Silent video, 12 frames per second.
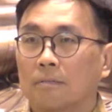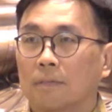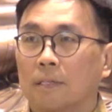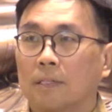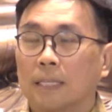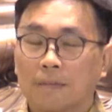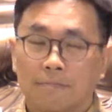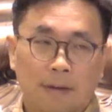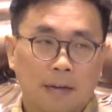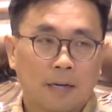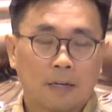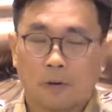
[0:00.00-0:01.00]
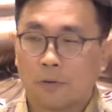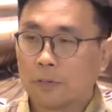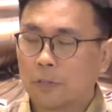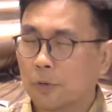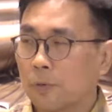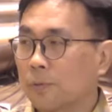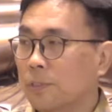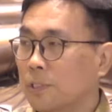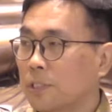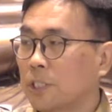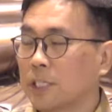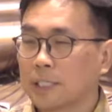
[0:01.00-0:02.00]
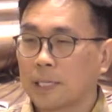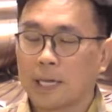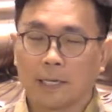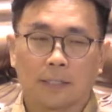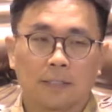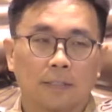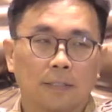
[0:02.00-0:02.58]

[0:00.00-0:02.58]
deva or a ghost. Just like,